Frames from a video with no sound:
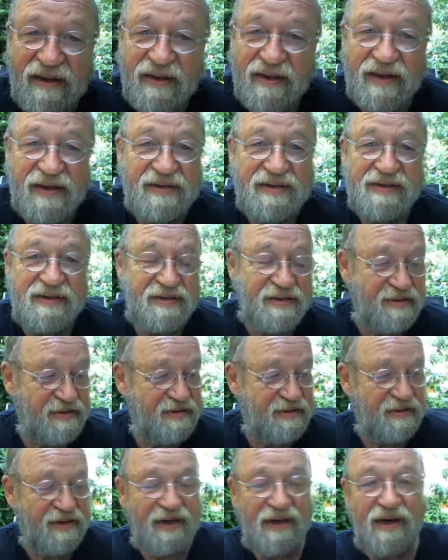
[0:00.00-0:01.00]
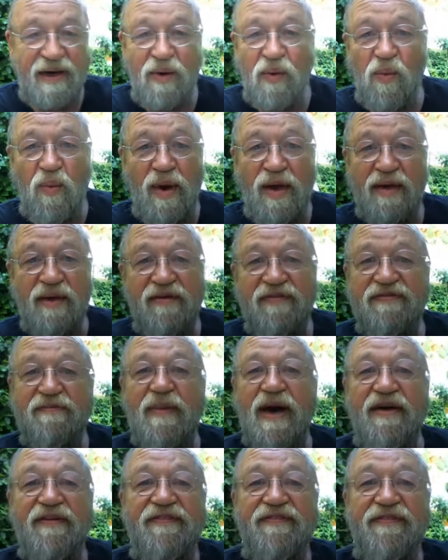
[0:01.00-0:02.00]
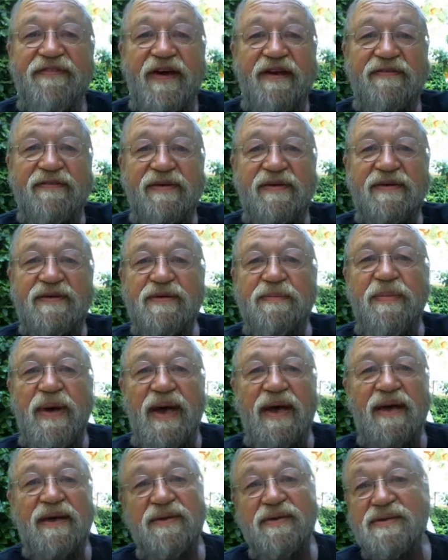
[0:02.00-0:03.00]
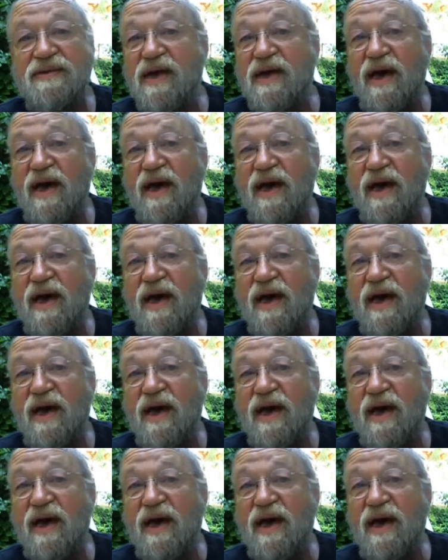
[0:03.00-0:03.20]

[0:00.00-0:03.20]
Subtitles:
This is one of my favorite tobaccos.